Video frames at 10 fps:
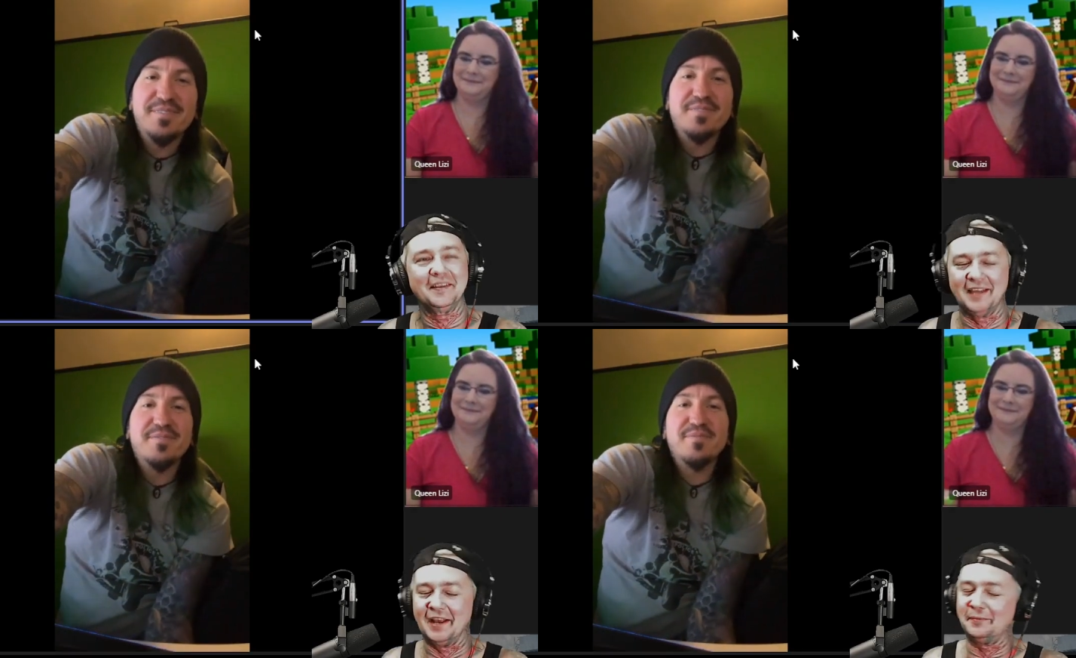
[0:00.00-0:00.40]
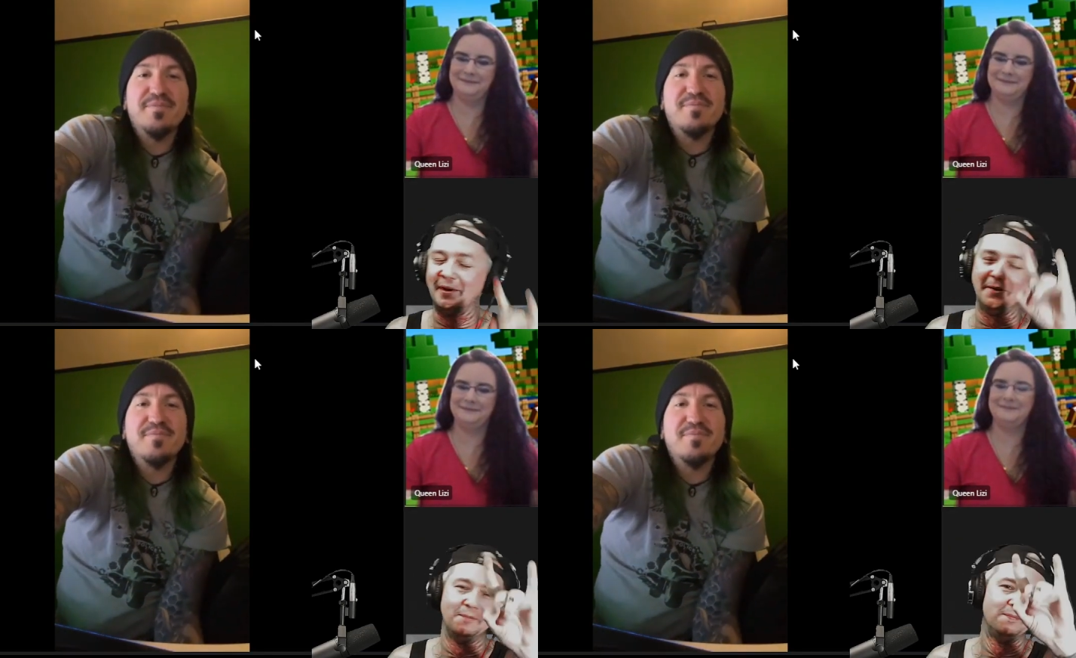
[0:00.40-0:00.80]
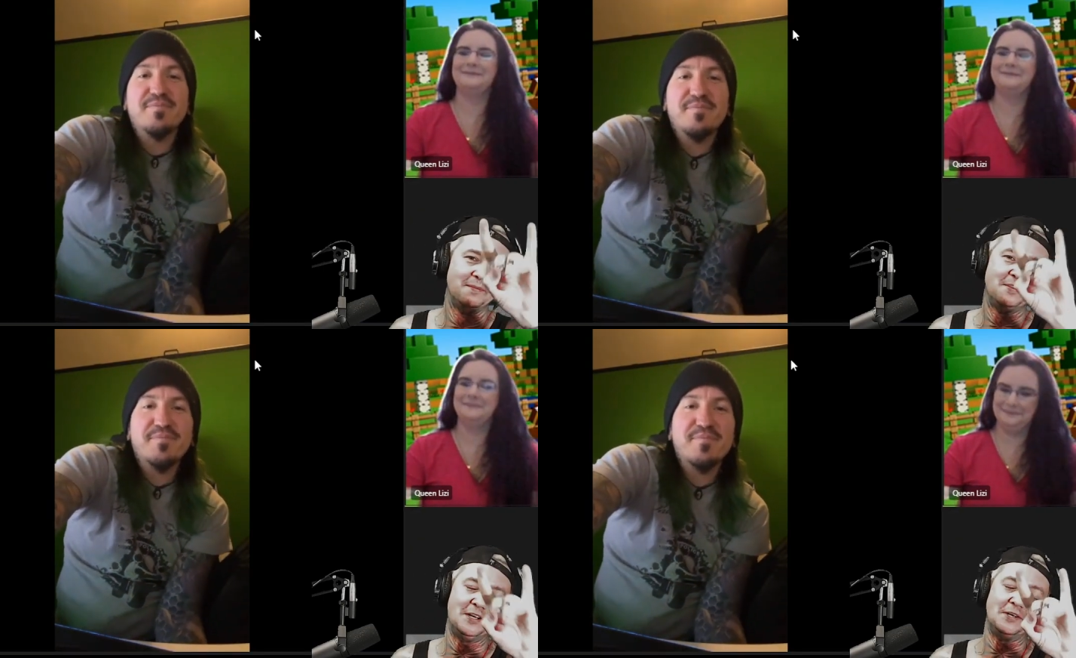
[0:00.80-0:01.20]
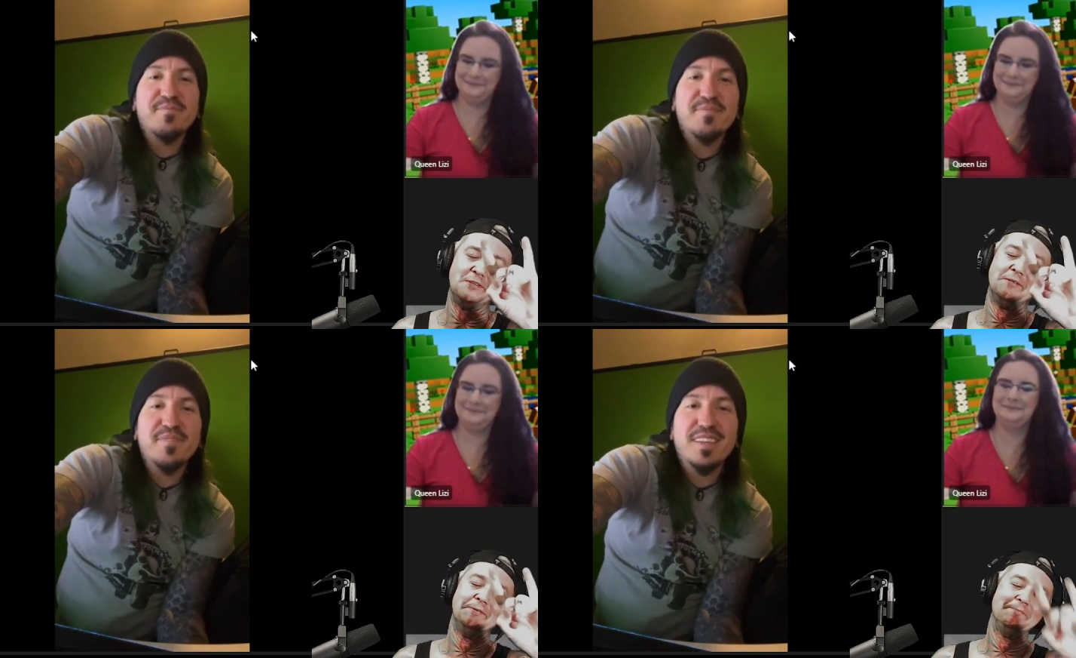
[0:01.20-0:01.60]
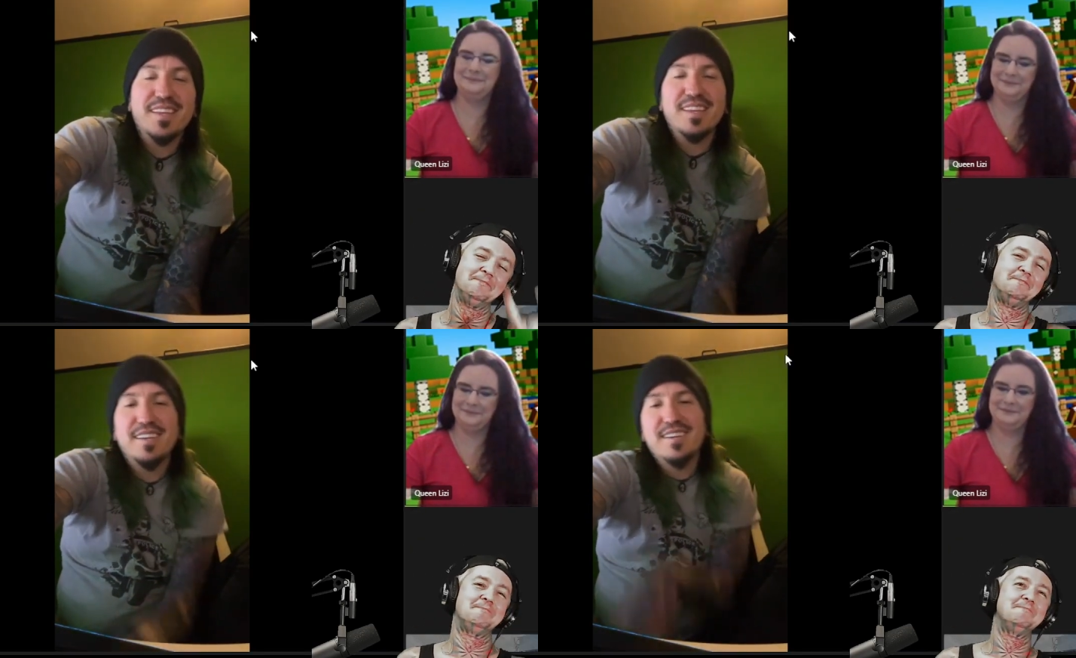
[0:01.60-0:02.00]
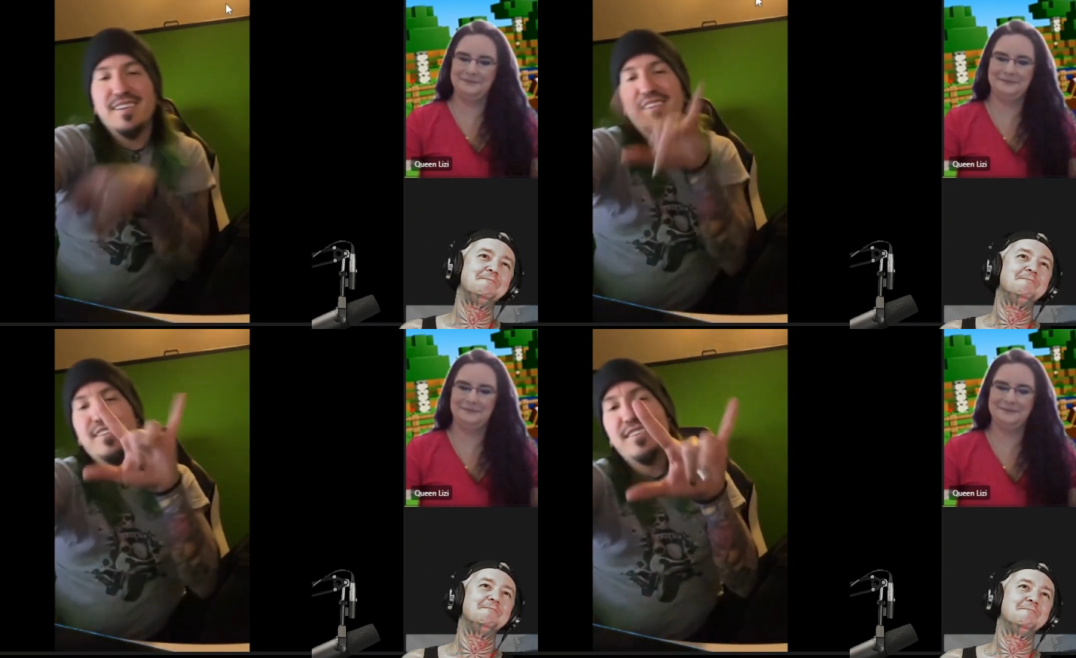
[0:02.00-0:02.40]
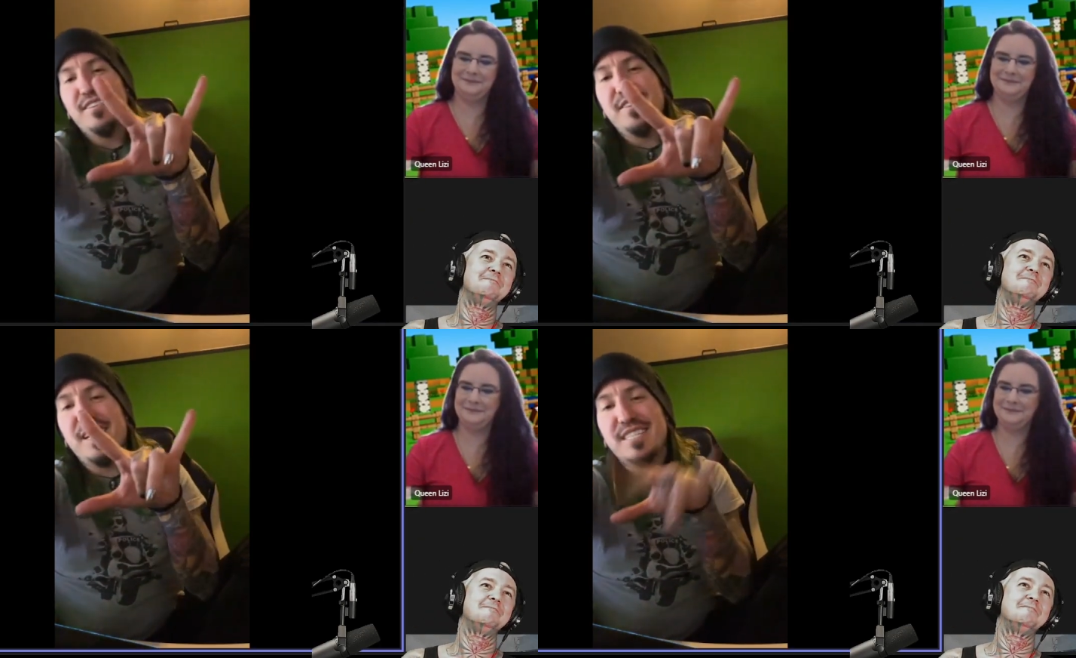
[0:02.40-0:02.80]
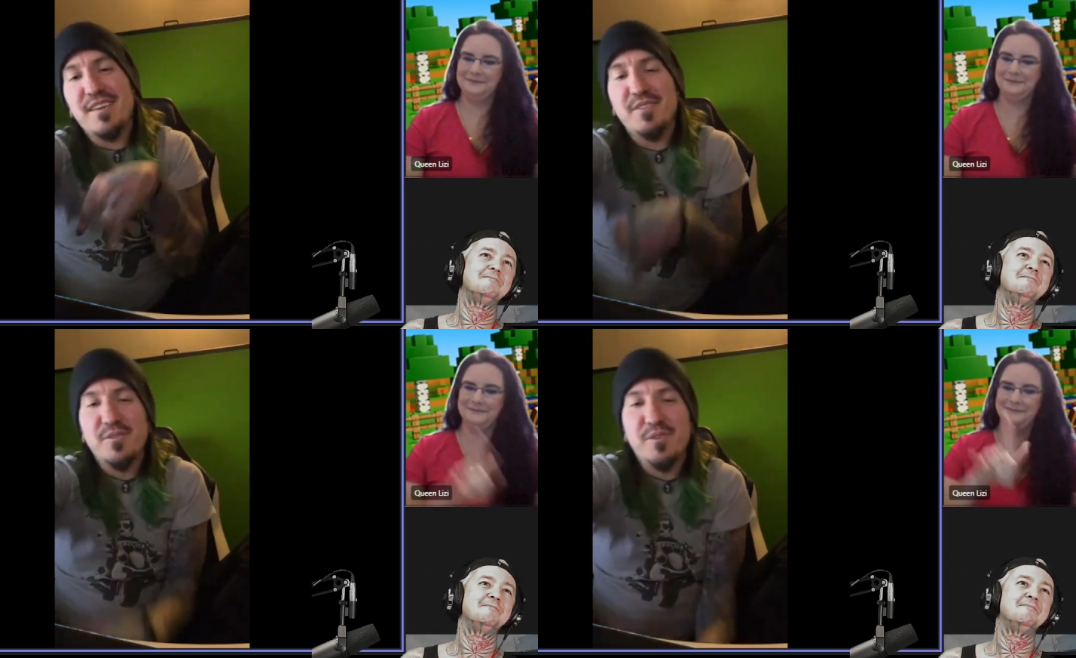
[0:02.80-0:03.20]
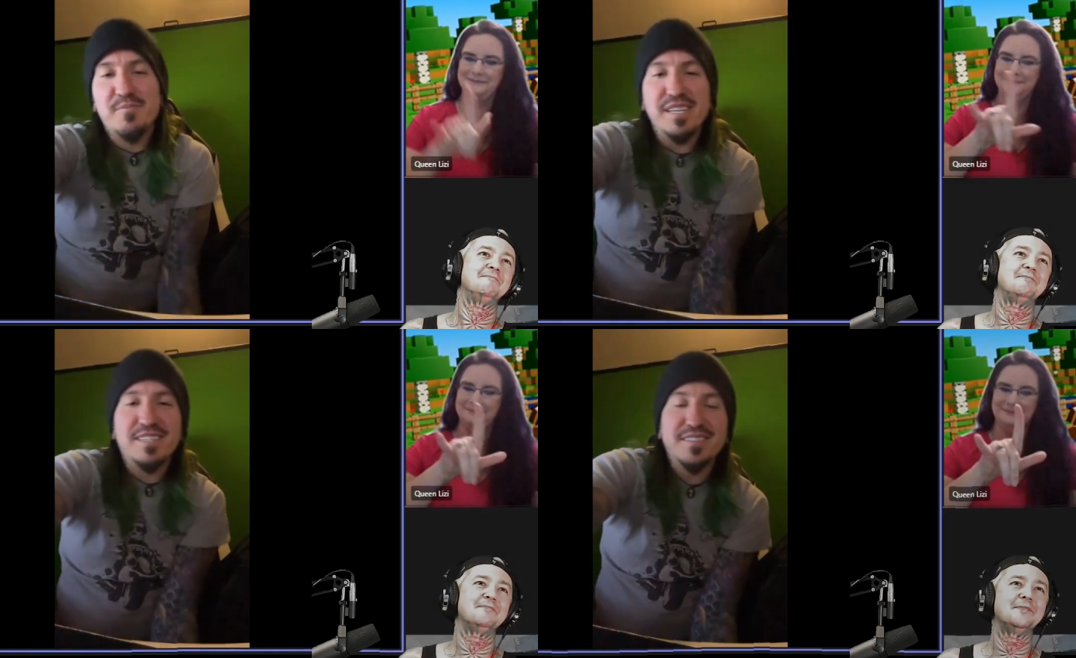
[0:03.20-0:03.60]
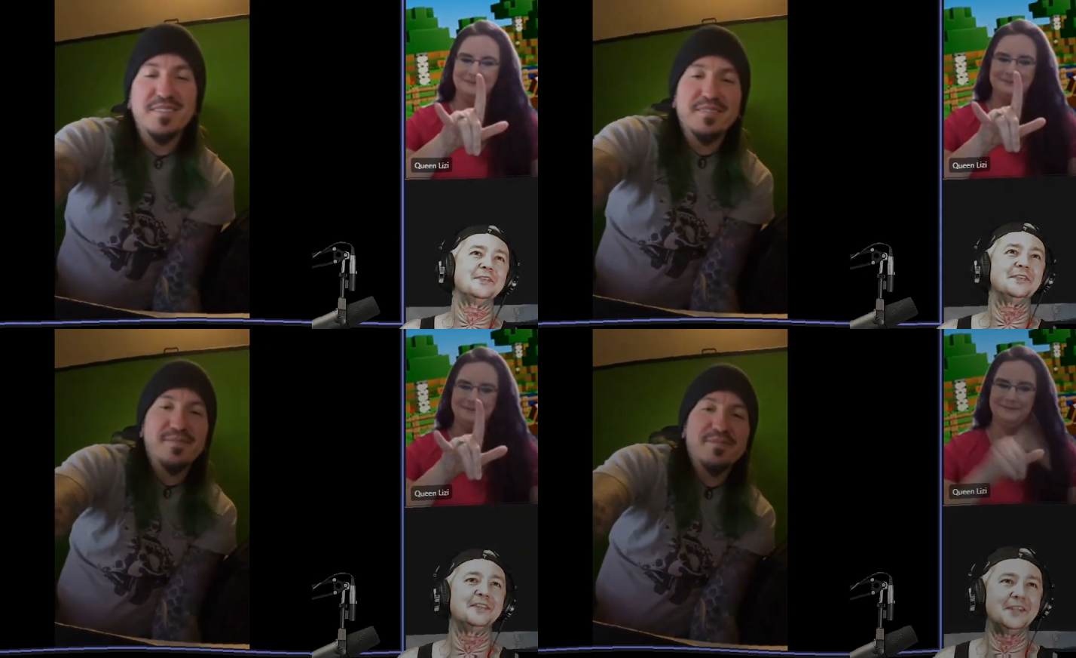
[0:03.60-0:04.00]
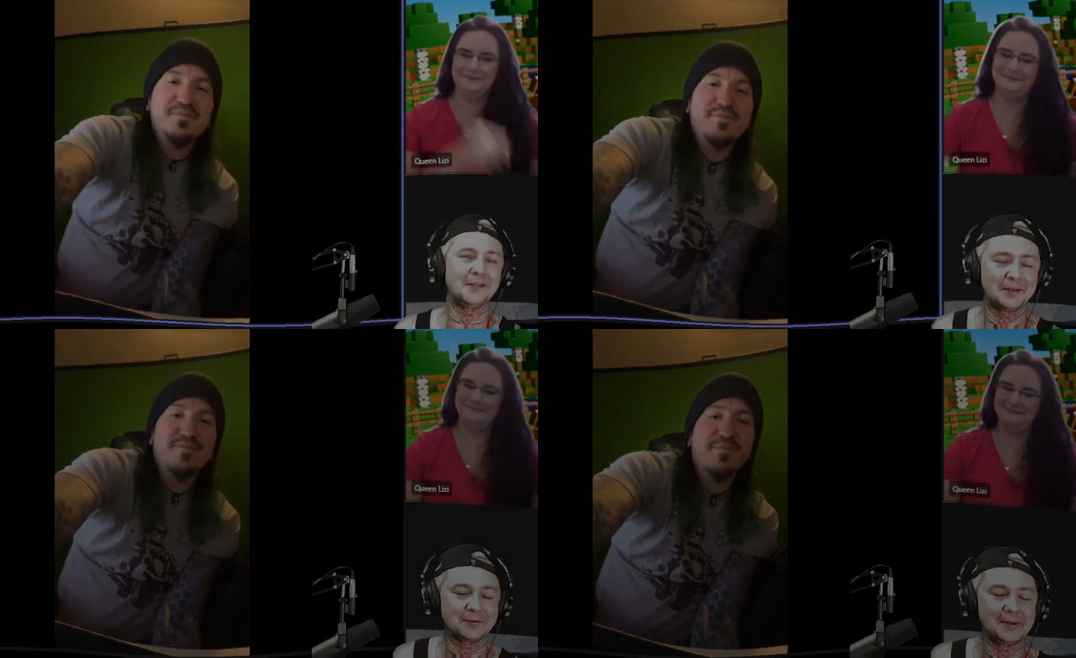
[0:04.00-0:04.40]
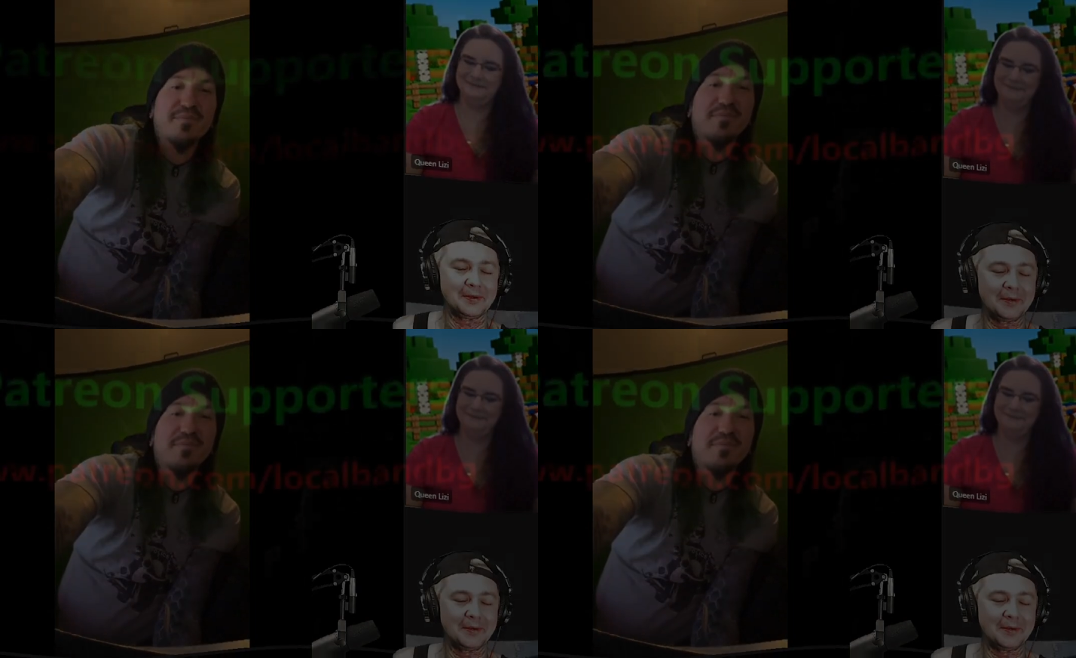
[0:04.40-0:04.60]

Speaker 1: Thanks, brother. Cheers.
Speaker 2: You guys have a good one. Peace.
Speaker 1: You guys well.